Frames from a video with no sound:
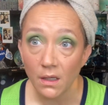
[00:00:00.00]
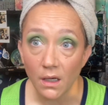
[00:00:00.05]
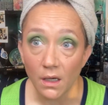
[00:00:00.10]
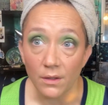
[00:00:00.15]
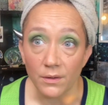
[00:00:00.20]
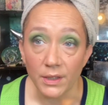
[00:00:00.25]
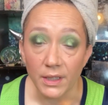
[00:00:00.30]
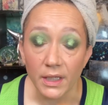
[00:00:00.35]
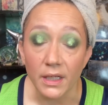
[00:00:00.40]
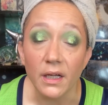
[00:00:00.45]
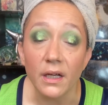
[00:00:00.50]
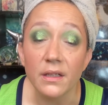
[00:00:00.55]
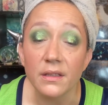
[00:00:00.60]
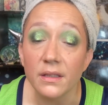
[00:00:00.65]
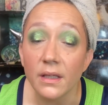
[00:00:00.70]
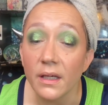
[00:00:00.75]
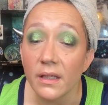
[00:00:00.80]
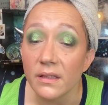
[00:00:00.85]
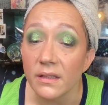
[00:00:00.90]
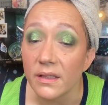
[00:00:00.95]
All right, I got
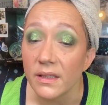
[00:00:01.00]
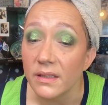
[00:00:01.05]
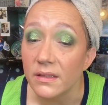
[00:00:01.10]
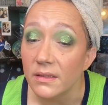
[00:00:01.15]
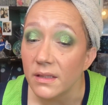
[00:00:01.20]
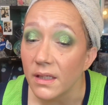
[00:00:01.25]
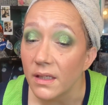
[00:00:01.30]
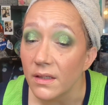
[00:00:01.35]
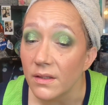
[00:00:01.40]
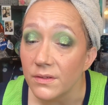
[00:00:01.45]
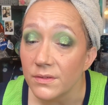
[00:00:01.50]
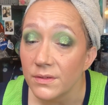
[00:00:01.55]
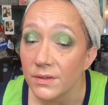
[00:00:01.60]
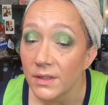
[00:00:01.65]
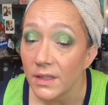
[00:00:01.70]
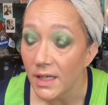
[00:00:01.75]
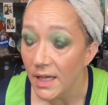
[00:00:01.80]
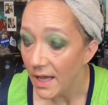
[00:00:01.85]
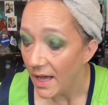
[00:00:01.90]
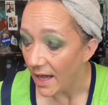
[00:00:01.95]
that laid down.
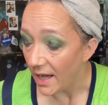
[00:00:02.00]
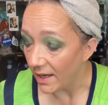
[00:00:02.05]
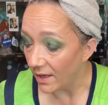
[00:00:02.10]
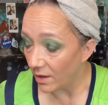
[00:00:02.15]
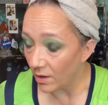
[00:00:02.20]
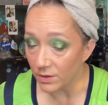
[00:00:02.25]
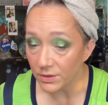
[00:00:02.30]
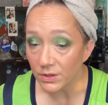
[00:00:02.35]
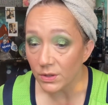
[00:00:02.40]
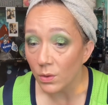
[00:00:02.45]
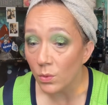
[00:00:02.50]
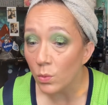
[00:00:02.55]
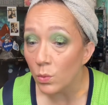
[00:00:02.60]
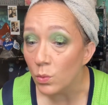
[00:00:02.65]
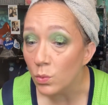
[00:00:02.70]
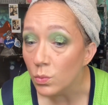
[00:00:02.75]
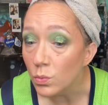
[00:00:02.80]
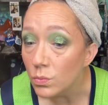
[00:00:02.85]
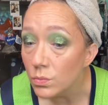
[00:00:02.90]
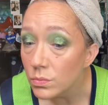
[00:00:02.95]
I also,
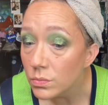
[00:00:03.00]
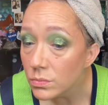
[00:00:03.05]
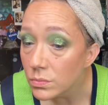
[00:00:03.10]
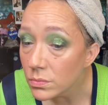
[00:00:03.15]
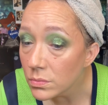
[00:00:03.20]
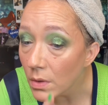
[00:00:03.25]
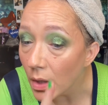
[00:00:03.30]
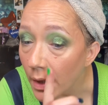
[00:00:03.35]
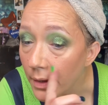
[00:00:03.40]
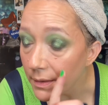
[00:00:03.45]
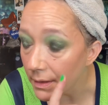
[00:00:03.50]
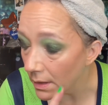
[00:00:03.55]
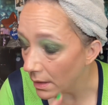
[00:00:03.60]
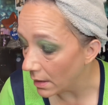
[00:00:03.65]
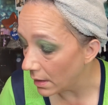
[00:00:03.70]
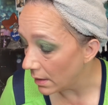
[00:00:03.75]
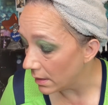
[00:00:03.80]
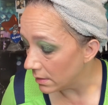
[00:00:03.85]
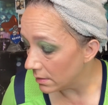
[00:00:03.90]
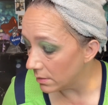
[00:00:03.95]
oop, I think I
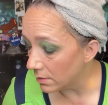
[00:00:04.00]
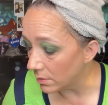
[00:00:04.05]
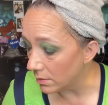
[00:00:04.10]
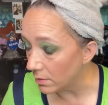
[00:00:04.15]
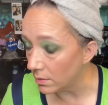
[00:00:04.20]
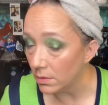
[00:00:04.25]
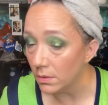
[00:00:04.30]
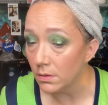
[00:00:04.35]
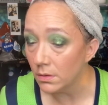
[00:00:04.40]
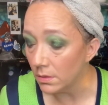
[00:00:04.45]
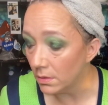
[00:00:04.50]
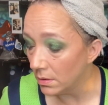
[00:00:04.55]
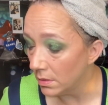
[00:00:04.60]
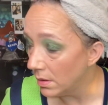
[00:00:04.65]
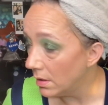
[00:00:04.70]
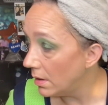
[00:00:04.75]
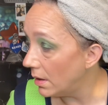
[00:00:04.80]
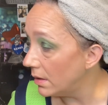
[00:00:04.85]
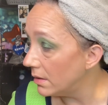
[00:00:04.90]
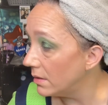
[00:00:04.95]
got a little,
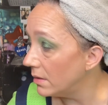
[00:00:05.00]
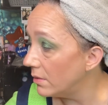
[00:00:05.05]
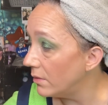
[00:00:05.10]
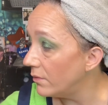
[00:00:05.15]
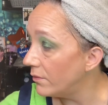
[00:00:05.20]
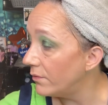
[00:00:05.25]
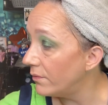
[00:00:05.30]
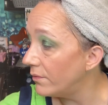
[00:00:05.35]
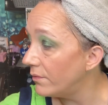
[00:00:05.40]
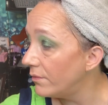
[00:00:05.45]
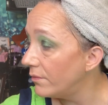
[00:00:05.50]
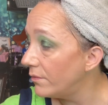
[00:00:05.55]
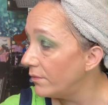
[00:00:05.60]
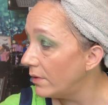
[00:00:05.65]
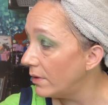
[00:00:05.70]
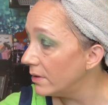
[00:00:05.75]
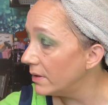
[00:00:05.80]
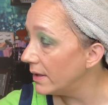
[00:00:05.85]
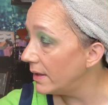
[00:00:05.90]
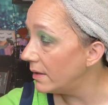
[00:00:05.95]
a little
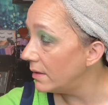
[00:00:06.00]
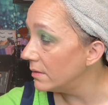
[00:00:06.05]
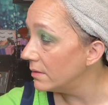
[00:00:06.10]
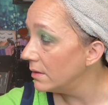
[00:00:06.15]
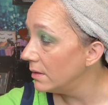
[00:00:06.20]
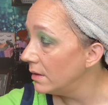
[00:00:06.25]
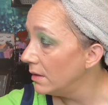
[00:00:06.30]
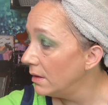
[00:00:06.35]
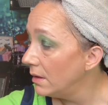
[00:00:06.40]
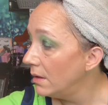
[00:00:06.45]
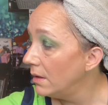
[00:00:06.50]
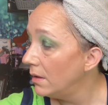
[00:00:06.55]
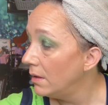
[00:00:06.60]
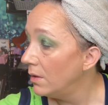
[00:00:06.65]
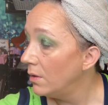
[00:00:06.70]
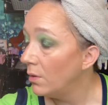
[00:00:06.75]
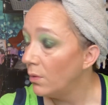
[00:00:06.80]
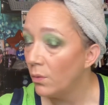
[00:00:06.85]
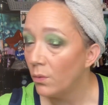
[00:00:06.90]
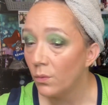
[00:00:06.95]
fallout
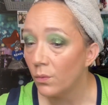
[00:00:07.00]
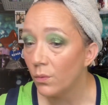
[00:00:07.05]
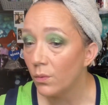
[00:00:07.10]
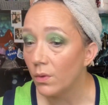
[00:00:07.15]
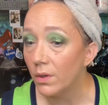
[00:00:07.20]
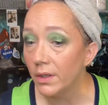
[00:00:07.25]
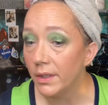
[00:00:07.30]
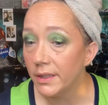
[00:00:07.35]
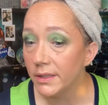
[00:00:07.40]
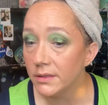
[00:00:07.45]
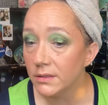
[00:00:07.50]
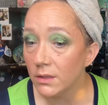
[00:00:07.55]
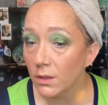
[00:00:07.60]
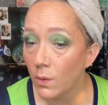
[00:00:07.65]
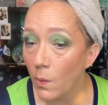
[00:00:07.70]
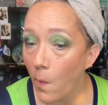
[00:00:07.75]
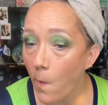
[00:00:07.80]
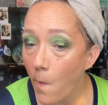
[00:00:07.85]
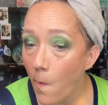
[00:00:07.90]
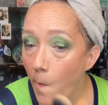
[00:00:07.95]
right
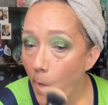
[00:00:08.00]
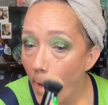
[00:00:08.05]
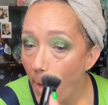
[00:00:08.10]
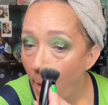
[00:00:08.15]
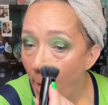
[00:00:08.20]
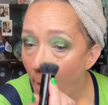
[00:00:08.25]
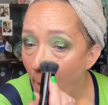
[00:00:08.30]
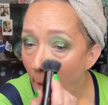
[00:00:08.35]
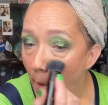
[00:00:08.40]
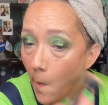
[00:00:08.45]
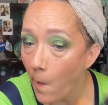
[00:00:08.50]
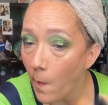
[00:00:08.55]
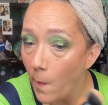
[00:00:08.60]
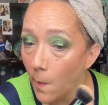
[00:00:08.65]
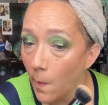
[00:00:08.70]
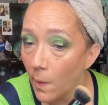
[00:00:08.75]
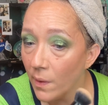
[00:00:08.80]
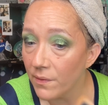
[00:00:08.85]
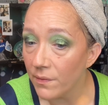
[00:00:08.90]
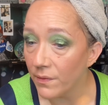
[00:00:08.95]

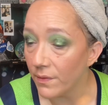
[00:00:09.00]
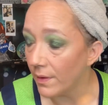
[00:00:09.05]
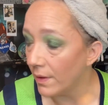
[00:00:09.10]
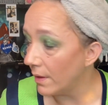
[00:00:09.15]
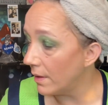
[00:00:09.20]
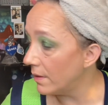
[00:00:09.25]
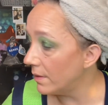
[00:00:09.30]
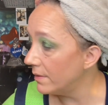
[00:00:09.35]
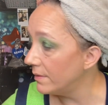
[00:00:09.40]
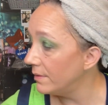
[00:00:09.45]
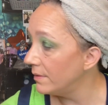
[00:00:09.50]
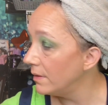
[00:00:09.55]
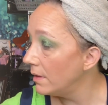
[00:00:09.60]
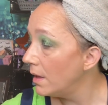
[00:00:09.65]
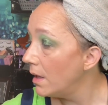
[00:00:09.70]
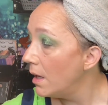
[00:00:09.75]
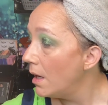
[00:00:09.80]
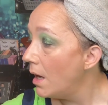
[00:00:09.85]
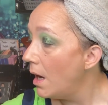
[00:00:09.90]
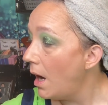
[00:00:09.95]
there.
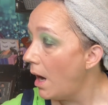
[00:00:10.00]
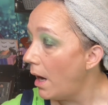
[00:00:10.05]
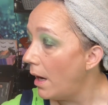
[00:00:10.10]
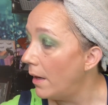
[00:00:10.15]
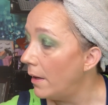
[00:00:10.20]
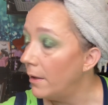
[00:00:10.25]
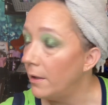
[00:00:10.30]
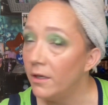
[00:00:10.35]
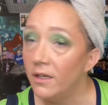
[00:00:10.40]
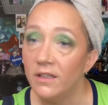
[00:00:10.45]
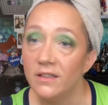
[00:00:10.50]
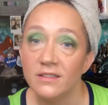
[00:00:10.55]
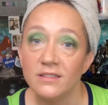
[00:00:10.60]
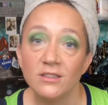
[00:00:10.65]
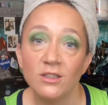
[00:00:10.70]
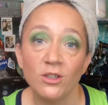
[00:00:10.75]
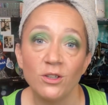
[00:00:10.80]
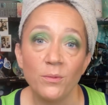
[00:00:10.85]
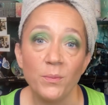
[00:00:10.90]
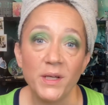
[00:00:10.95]
Uh,
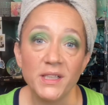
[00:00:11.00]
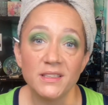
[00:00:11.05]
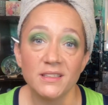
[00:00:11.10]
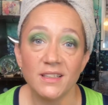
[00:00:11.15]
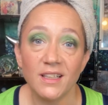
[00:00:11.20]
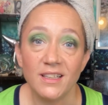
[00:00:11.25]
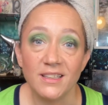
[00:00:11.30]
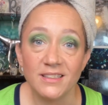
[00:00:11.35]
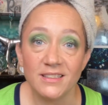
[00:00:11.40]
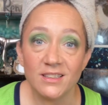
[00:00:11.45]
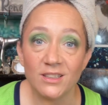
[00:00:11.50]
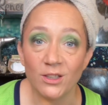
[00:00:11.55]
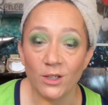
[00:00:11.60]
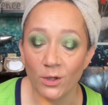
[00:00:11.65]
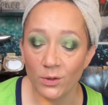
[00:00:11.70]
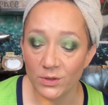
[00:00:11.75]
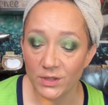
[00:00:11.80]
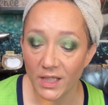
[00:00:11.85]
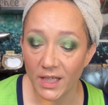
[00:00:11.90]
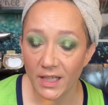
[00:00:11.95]
took my son to
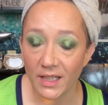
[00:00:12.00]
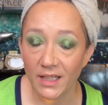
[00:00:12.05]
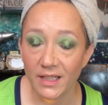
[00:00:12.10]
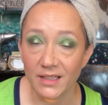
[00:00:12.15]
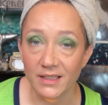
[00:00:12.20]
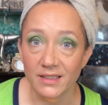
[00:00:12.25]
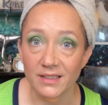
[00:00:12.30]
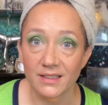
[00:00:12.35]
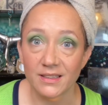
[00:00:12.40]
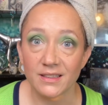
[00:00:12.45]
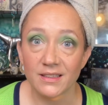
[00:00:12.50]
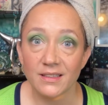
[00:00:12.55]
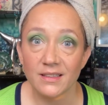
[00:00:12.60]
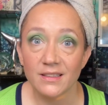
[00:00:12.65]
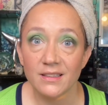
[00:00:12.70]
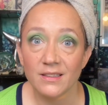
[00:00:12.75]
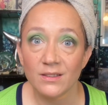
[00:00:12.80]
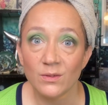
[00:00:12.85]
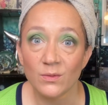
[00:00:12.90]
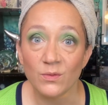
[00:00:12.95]
go take his
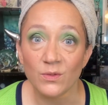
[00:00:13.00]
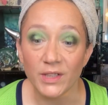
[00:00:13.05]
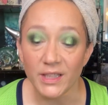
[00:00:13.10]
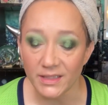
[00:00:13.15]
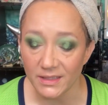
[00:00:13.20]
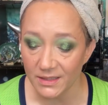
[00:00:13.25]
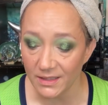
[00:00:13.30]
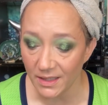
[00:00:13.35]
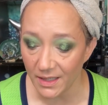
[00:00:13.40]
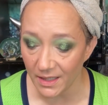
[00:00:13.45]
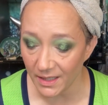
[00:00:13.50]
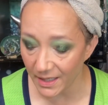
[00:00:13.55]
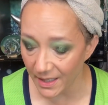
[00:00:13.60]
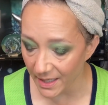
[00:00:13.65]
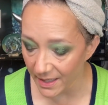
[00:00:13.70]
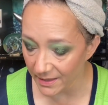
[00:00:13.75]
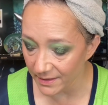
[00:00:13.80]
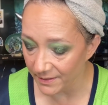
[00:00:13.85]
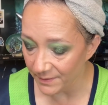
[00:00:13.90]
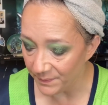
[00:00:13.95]
written
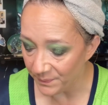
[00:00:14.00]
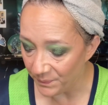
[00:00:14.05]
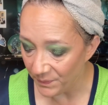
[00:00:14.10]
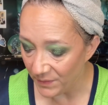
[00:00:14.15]
again.